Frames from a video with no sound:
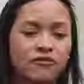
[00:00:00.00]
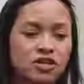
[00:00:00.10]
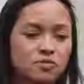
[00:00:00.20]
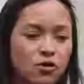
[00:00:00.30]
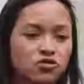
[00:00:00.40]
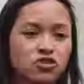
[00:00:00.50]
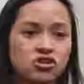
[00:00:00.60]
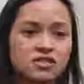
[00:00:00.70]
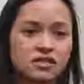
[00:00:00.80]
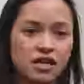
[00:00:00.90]
of
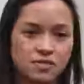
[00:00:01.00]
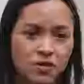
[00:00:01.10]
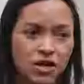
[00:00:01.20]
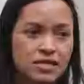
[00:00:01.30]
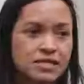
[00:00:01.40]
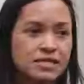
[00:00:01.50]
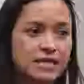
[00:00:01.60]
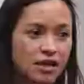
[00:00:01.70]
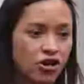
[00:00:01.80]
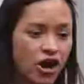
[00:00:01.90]
exposures, experiences,
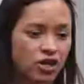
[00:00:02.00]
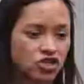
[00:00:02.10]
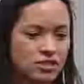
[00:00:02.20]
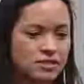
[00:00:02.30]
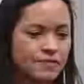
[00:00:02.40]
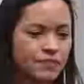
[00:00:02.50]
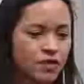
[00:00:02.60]
and interactions.